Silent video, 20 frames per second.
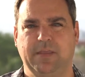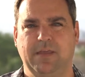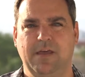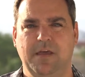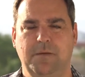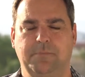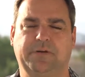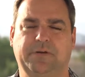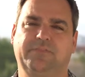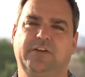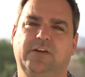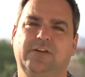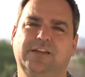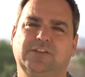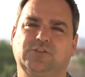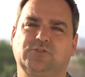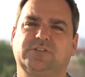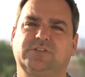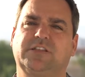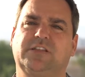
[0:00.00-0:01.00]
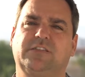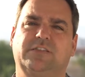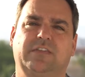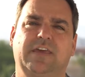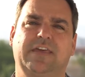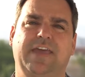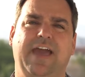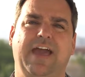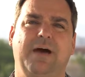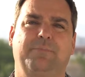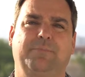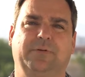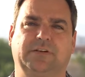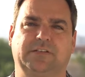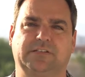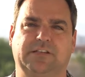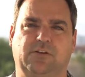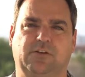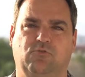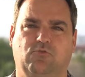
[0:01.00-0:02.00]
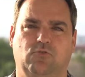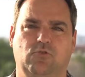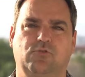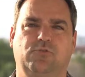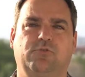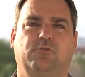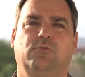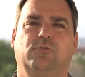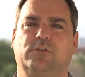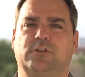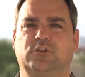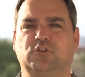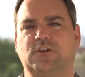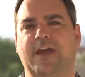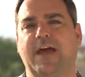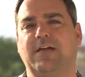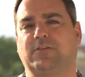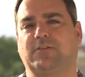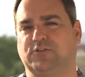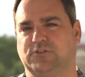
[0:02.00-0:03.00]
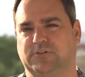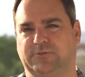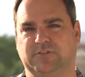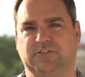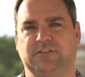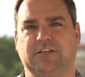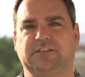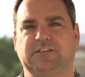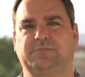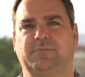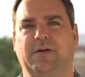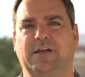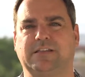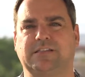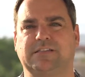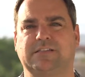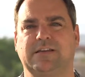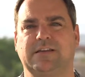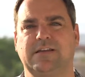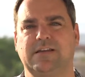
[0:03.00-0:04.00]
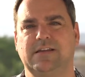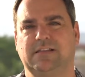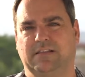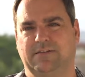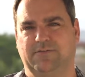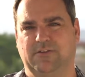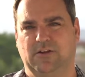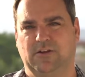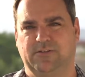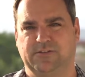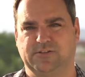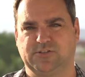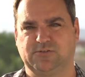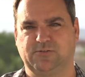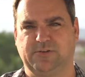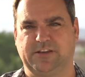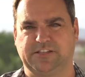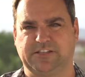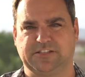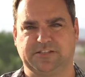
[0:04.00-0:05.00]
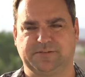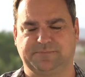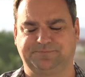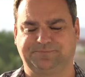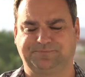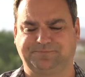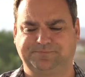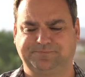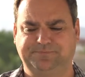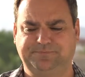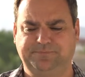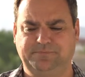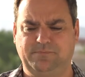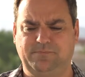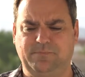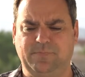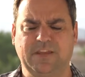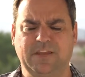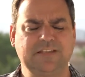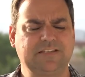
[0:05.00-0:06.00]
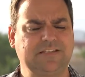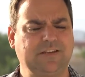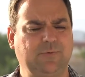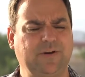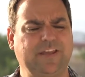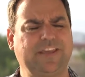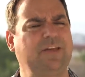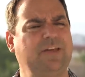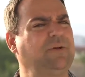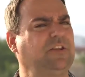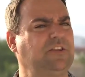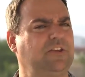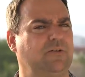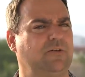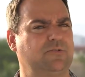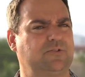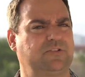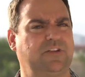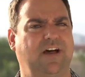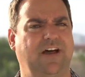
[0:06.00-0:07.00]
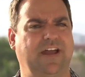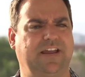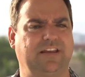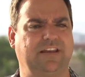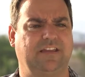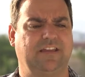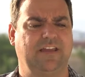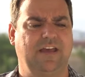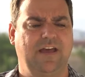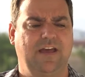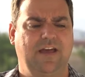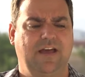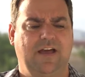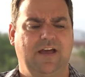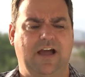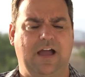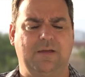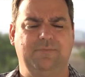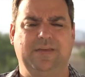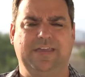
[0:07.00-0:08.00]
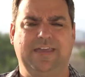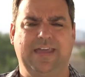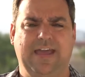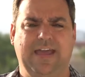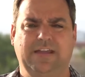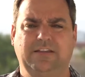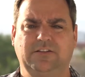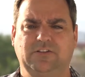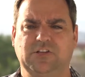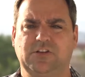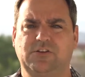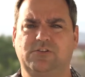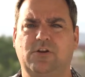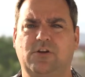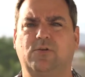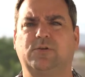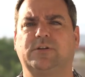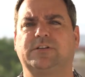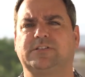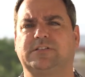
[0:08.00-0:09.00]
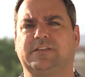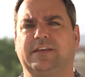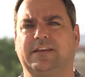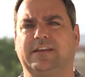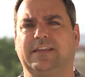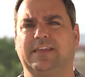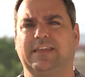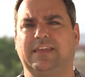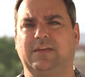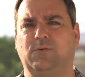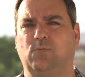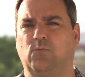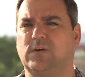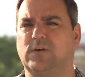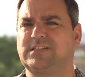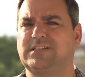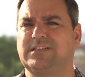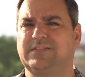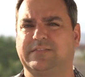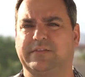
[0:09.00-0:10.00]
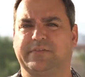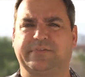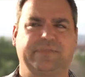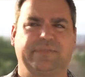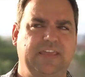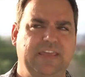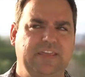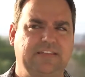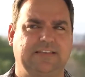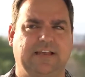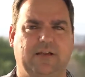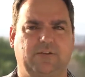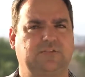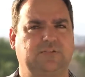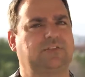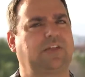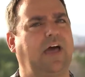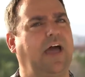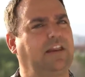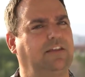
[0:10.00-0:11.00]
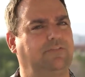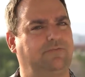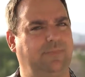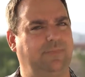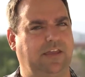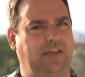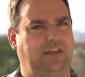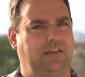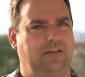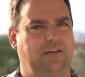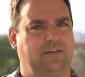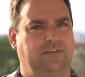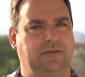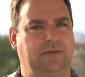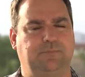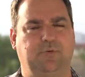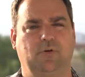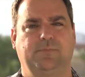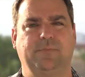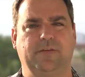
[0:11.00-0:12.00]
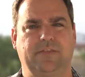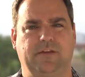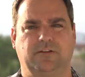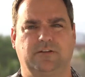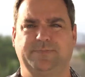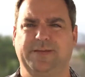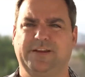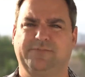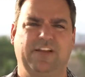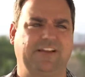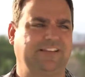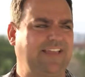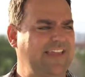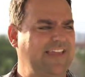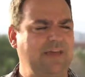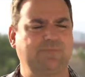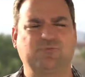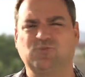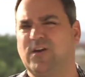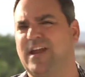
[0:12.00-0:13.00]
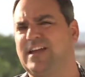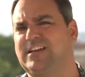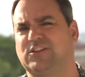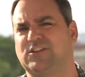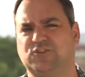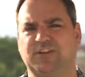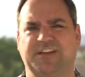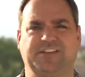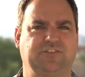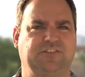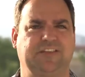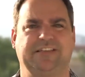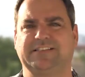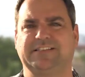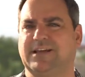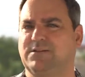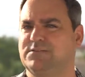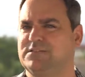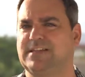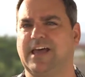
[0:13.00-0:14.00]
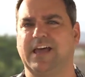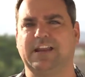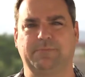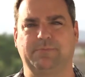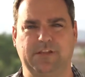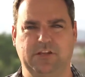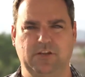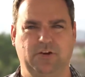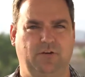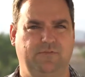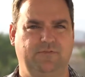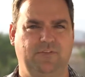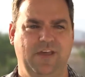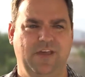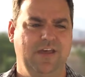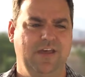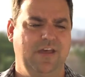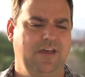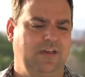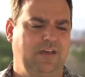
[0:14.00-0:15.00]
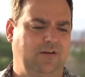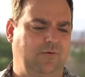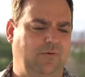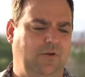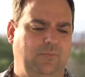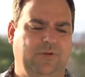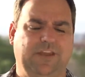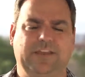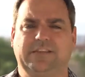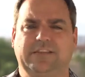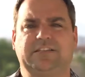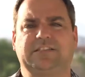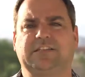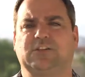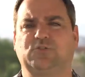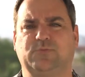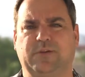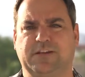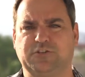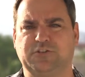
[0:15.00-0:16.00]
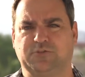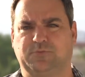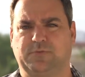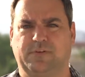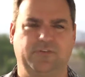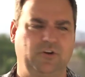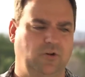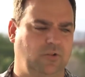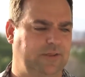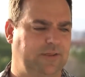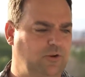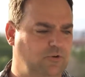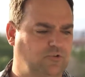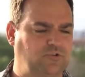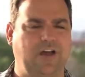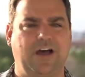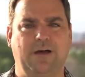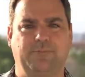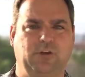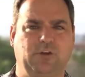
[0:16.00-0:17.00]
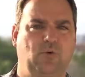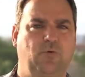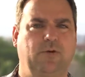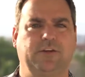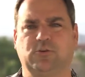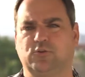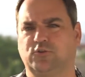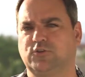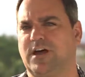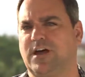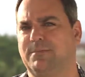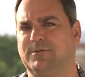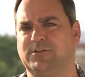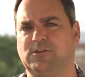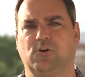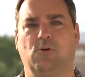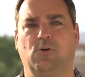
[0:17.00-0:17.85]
But a very interesting thing happened as I grew through the challenge of 6 months living on the streets, is that when I came out the other side, I began to notice that it wasn't the things outside of me that put me there. As a matter of fact, I kept trying to change things outside of me. If we get in these situations where if you don't like your job, you quit your job and you go